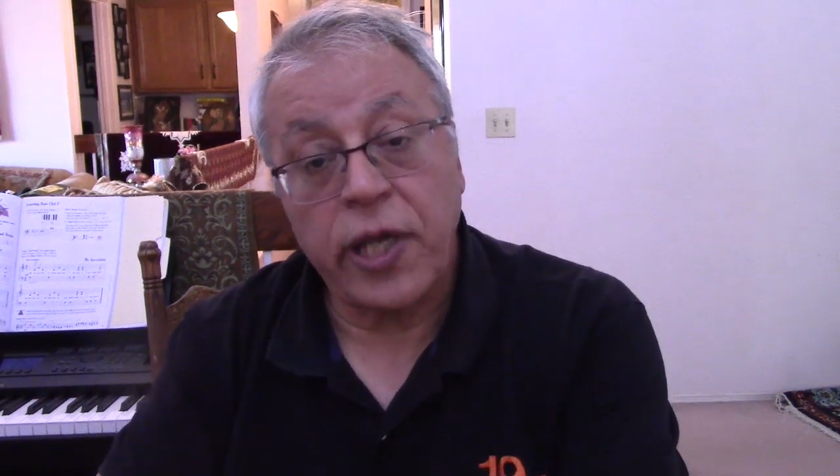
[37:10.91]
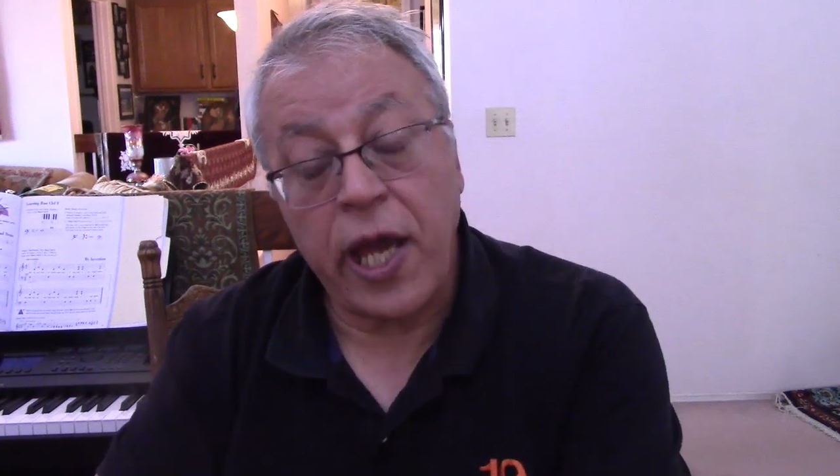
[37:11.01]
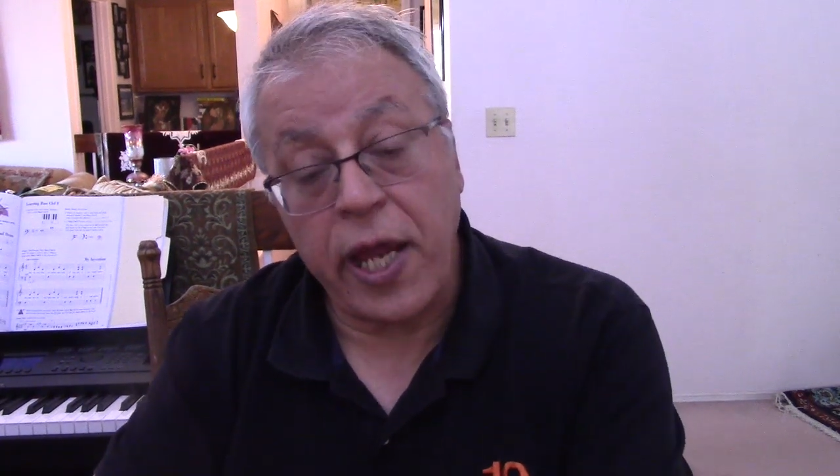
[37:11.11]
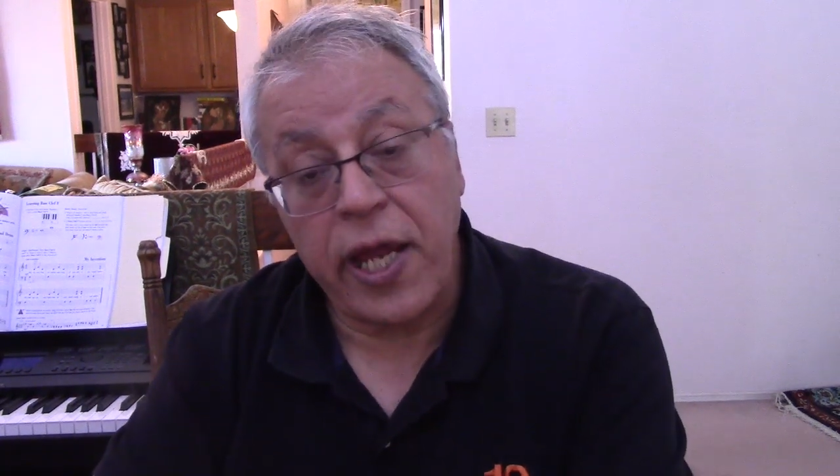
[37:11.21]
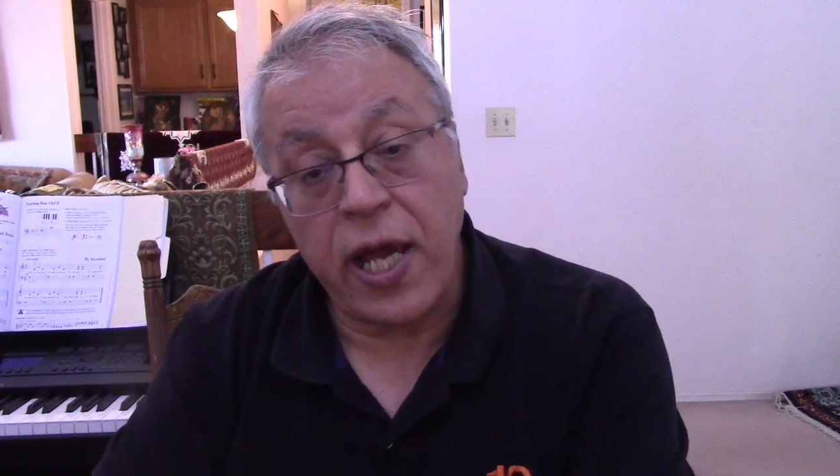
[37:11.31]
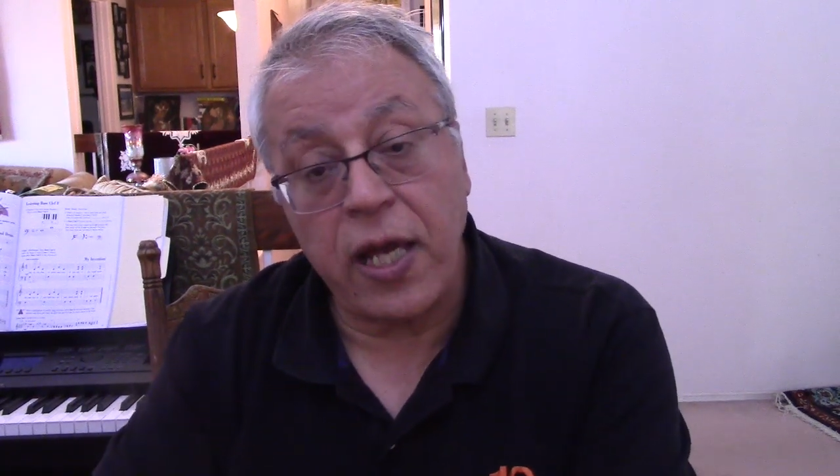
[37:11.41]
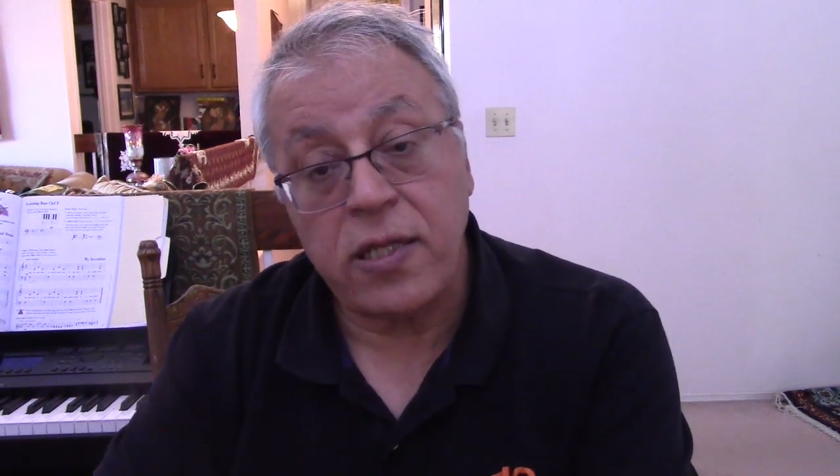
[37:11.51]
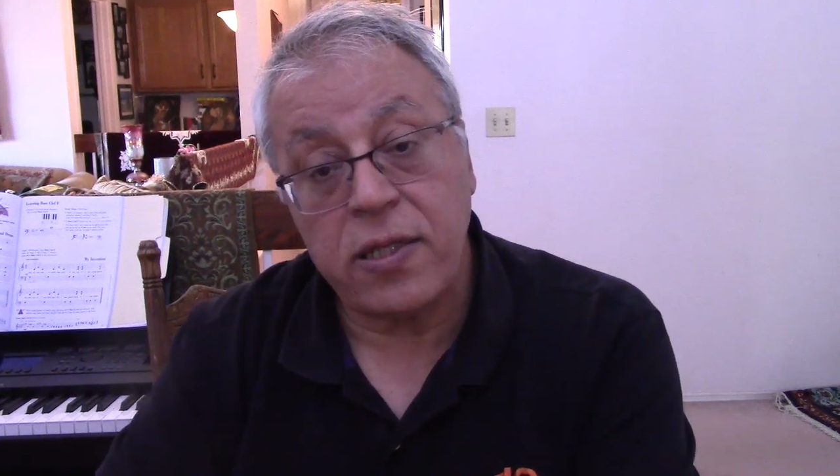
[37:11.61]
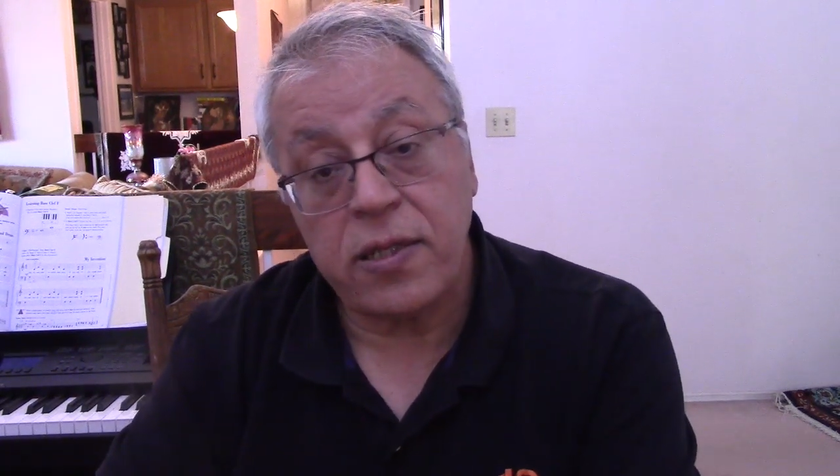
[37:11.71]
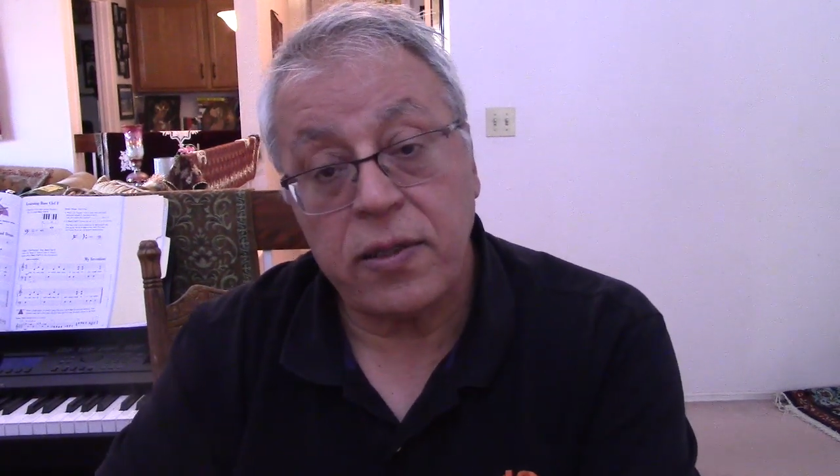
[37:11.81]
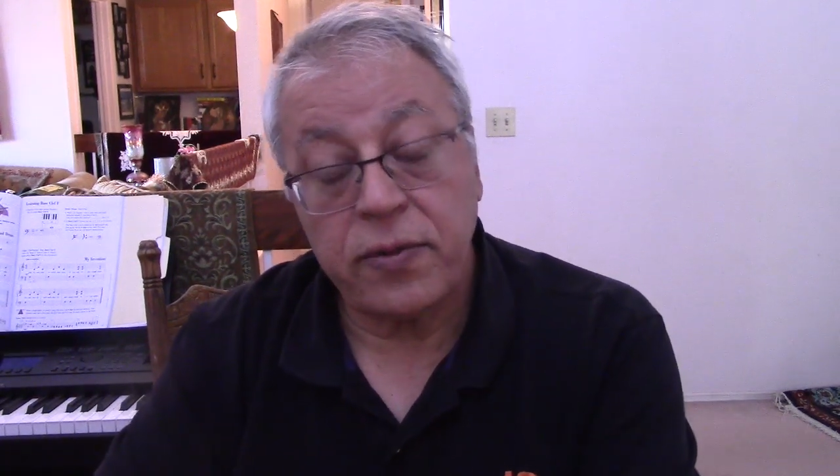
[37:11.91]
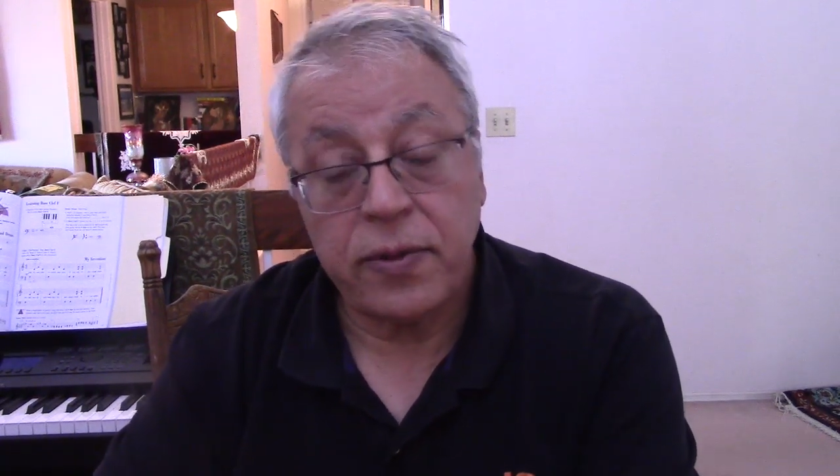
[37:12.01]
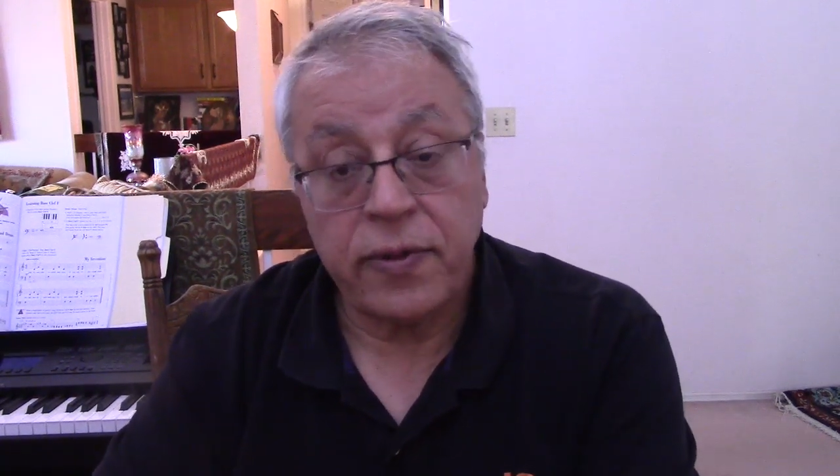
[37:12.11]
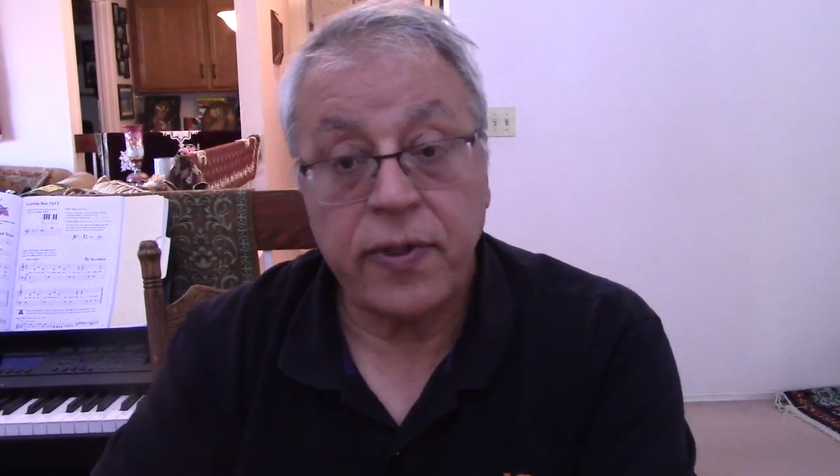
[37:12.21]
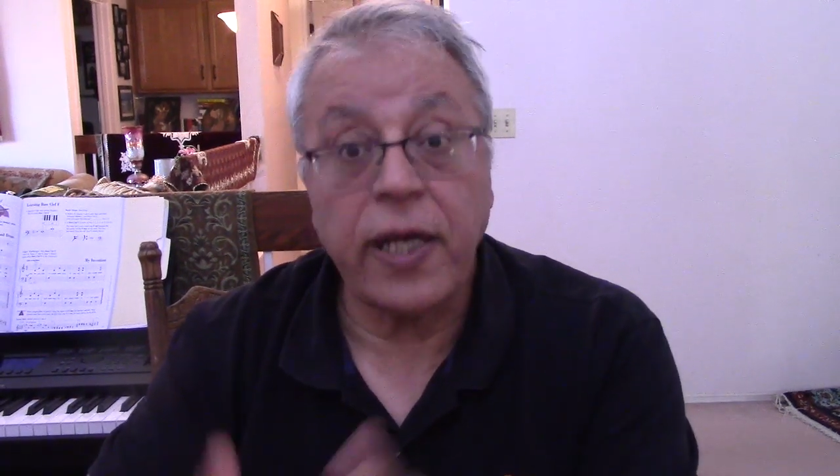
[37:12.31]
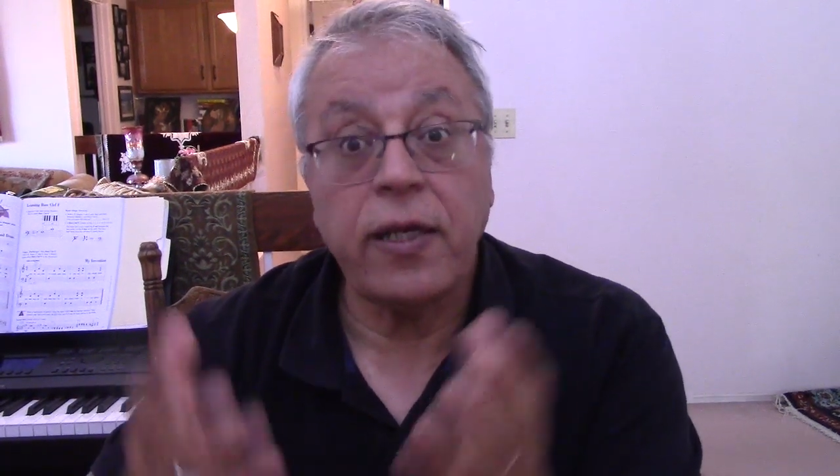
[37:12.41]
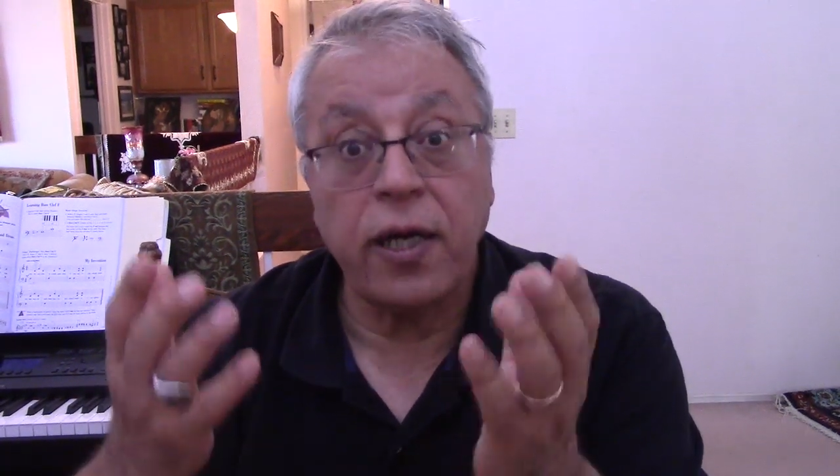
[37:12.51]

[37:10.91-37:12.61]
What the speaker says: Yes, thank